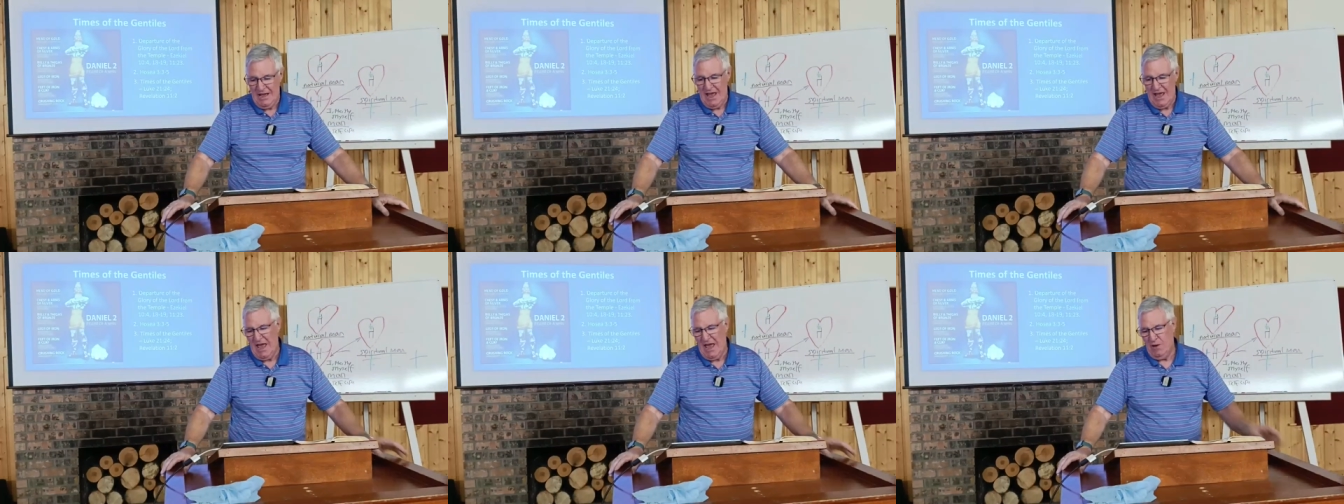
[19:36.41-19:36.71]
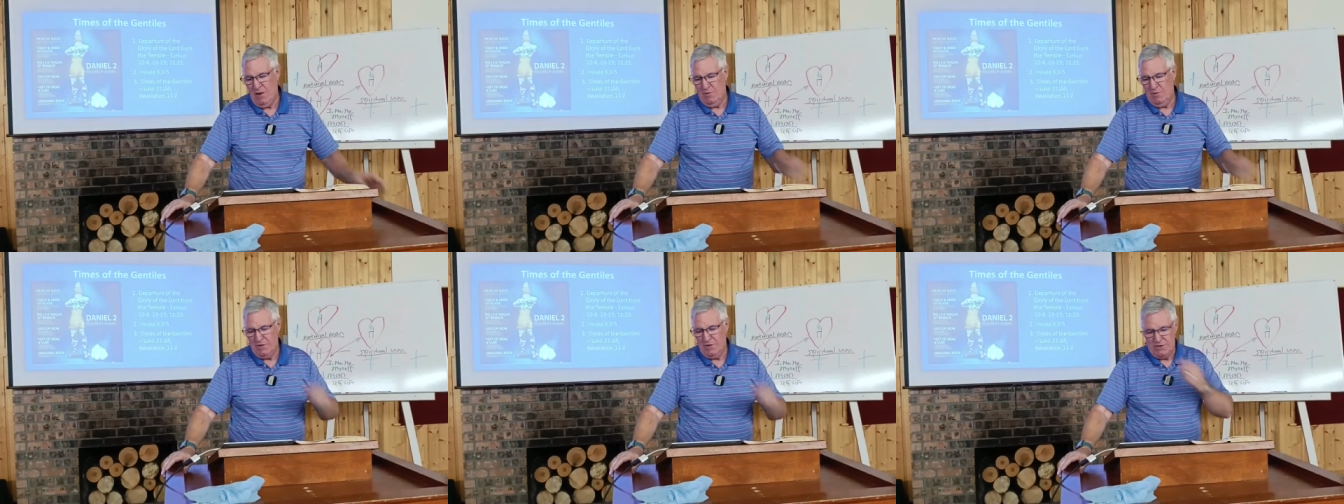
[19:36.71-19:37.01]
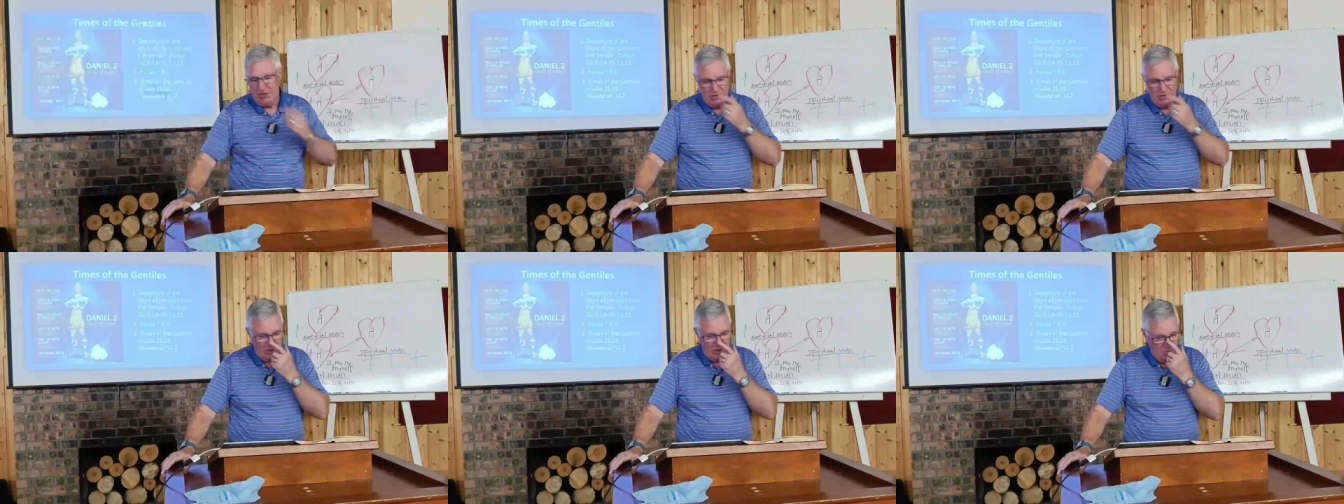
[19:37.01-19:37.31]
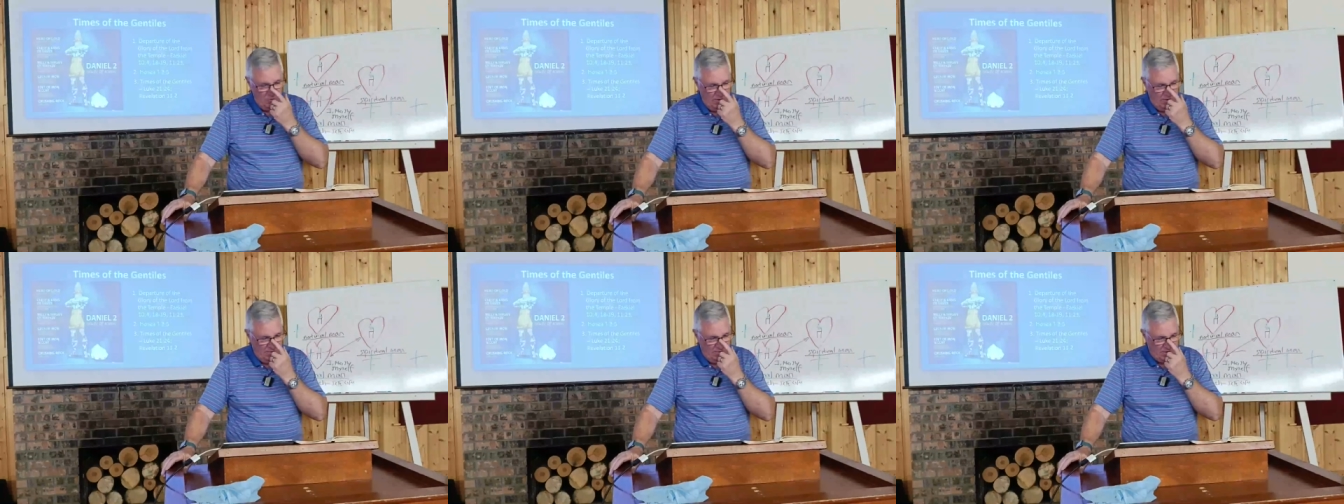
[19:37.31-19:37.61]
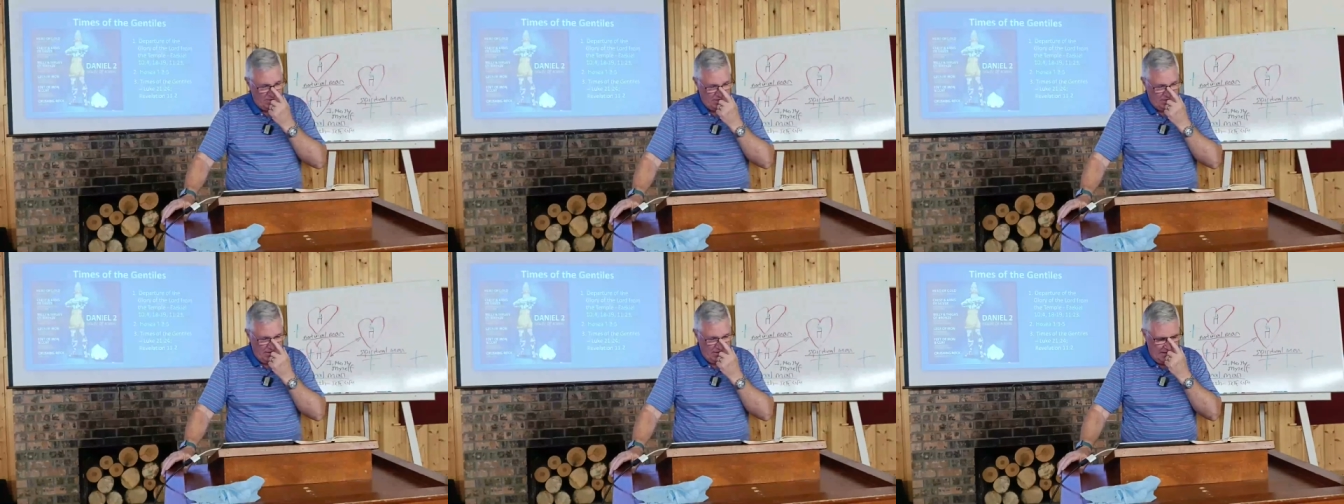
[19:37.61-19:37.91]
uh, which we
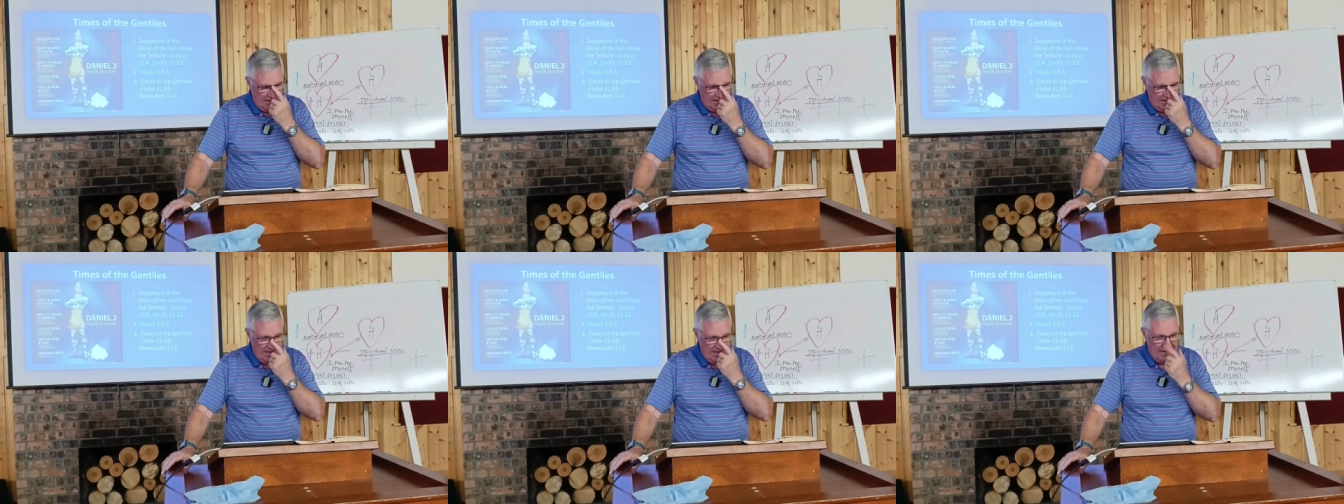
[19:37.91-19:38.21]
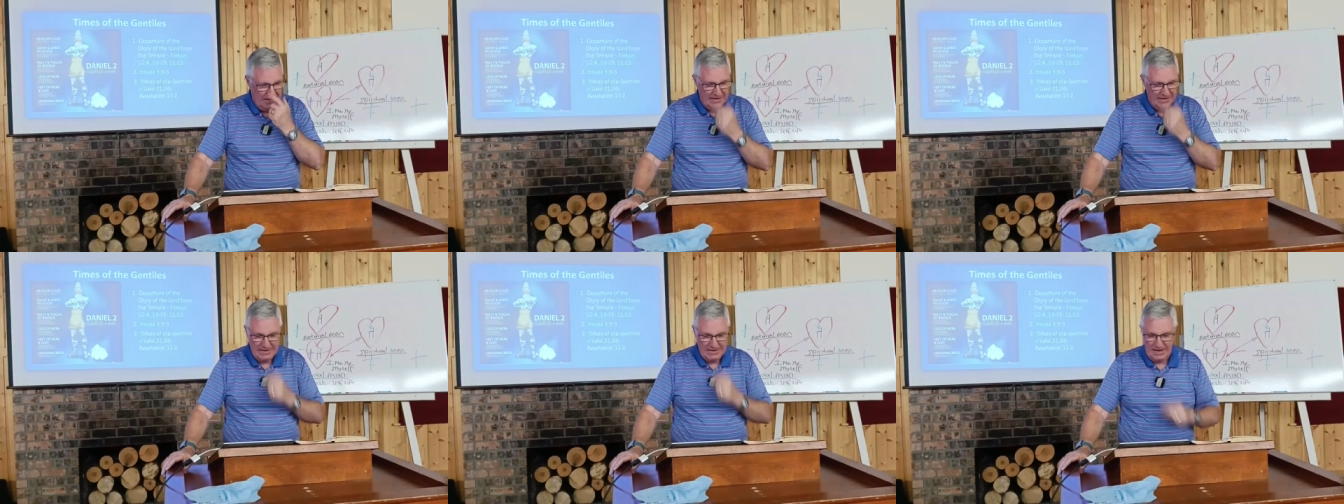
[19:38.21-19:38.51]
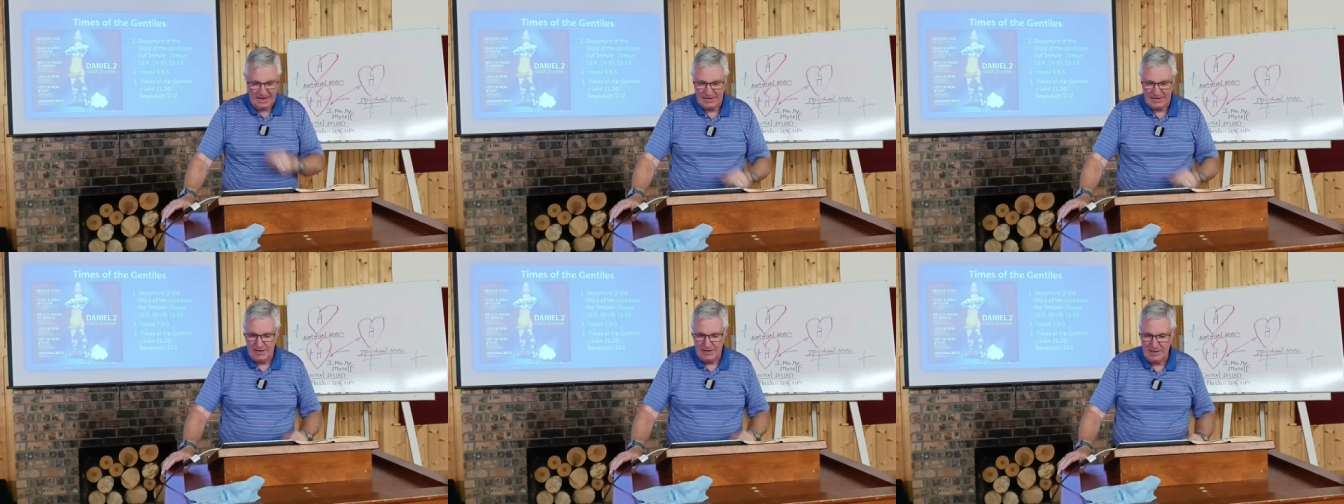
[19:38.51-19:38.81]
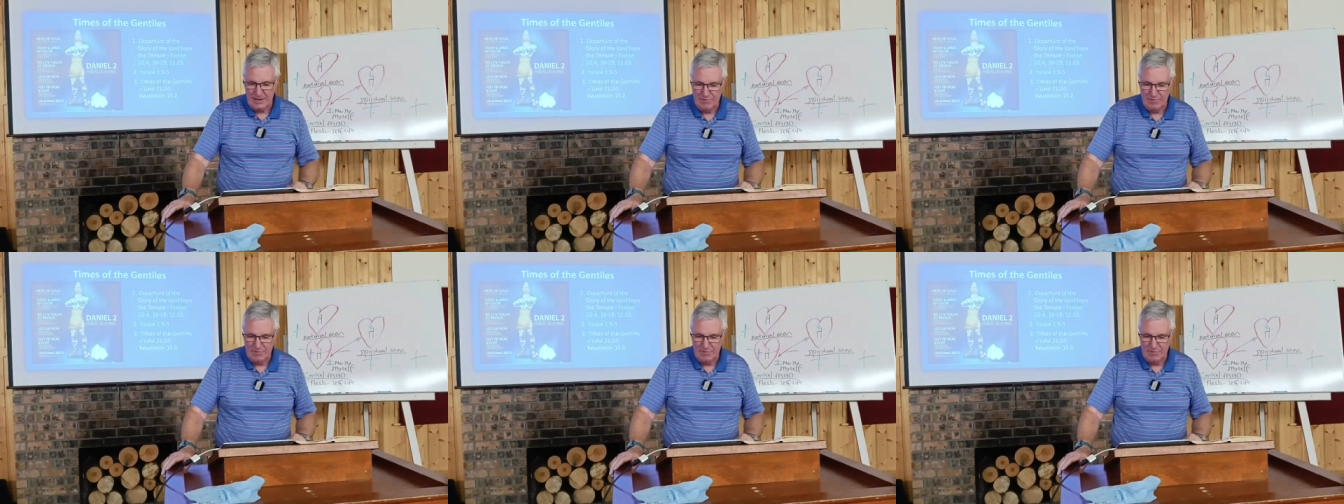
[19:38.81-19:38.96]
will see is actually